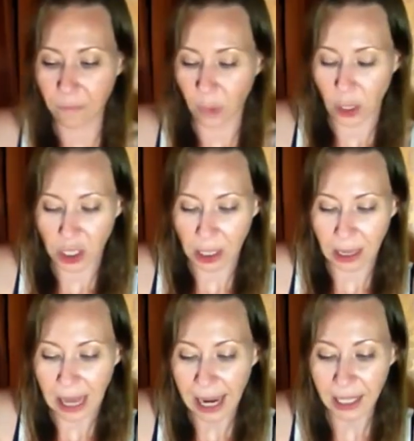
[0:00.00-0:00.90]
for
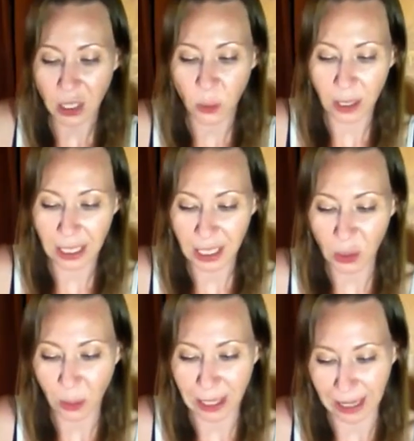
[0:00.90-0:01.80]
July
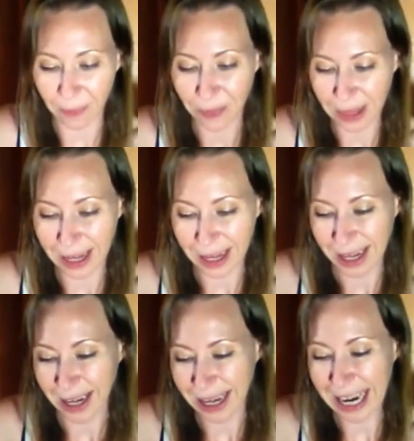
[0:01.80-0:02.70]
2020.
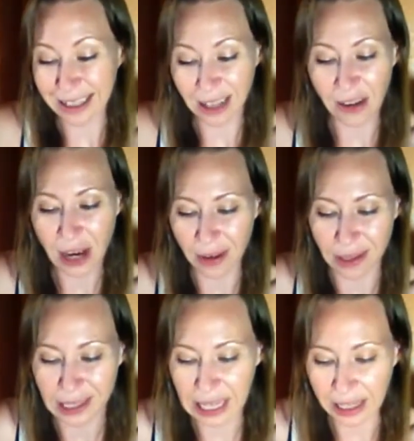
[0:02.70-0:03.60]
I love how
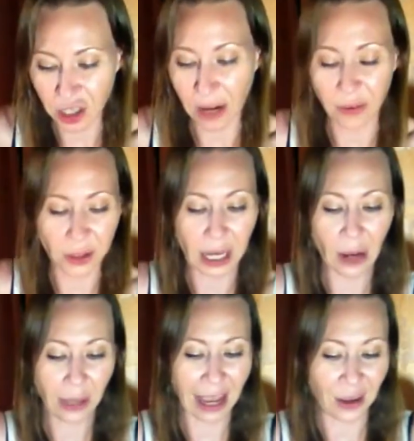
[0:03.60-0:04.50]
this deck shuffles.
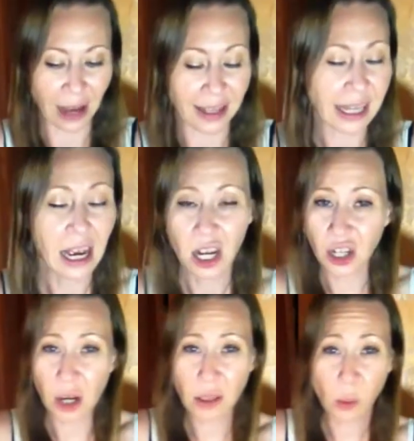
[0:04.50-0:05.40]
Okay, you guys,
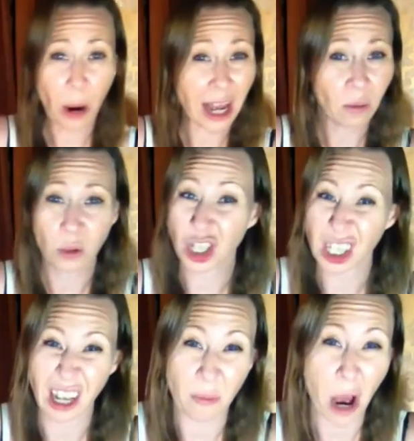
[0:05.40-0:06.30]
no spread. We're just
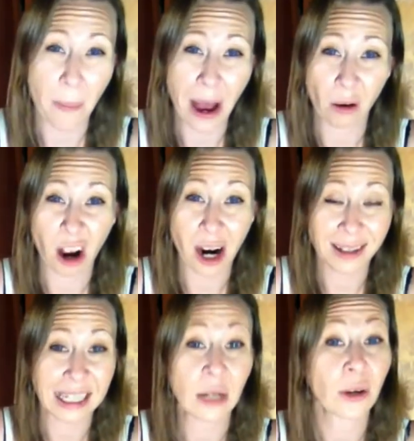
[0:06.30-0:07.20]
going to pop out
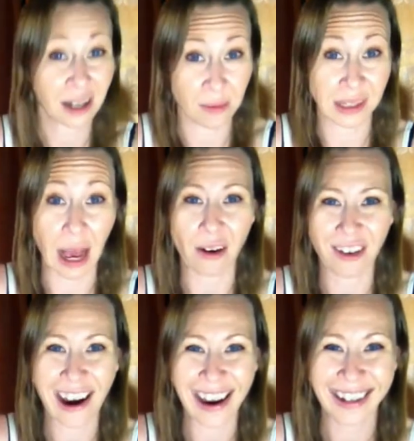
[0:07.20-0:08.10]
cards, see what comes out, all
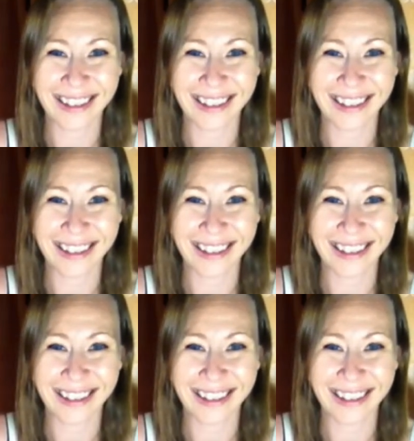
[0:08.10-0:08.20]
right?